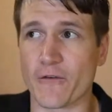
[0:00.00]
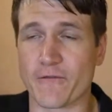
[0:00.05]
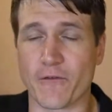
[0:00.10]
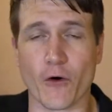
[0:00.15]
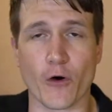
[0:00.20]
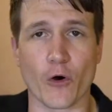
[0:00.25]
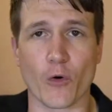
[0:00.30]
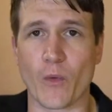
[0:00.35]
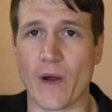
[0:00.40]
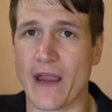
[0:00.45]

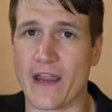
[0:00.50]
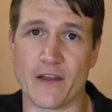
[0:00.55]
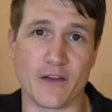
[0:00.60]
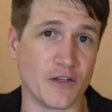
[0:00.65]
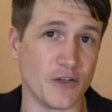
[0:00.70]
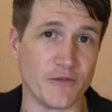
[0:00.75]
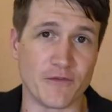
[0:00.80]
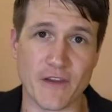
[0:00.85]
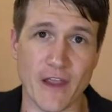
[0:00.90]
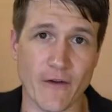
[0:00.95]
far away and
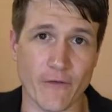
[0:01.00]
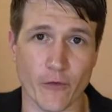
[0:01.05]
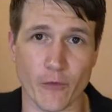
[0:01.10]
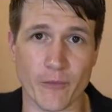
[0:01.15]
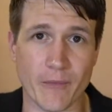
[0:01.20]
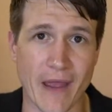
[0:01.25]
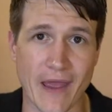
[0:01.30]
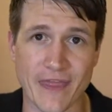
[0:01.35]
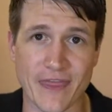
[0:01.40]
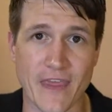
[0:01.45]
you've never
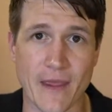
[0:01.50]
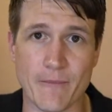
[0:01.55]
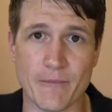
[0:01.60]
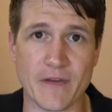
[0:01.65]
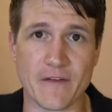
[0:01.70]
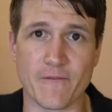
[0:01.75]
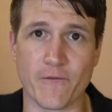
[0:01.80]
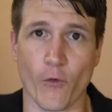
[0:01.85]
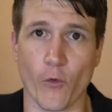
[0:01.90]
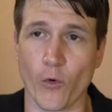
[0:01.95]
met them
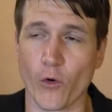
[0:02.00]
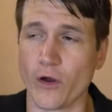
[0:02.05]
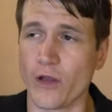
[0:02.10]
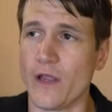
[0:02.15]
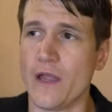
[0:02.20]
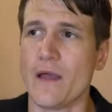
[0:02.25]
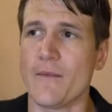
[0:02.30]
before,